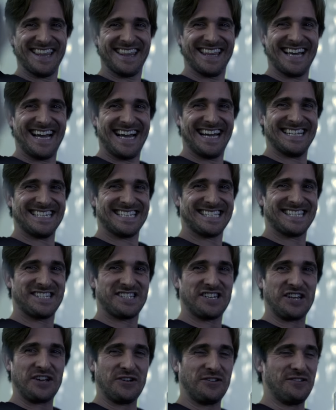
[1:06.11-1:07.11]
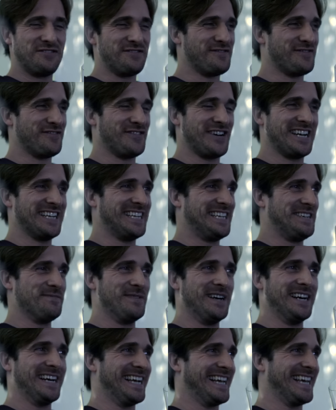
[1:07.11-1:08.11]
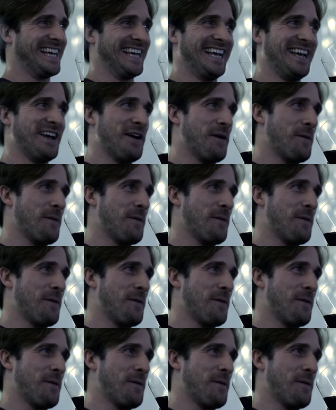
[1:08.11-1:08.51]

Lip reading: That is too funny, monkey.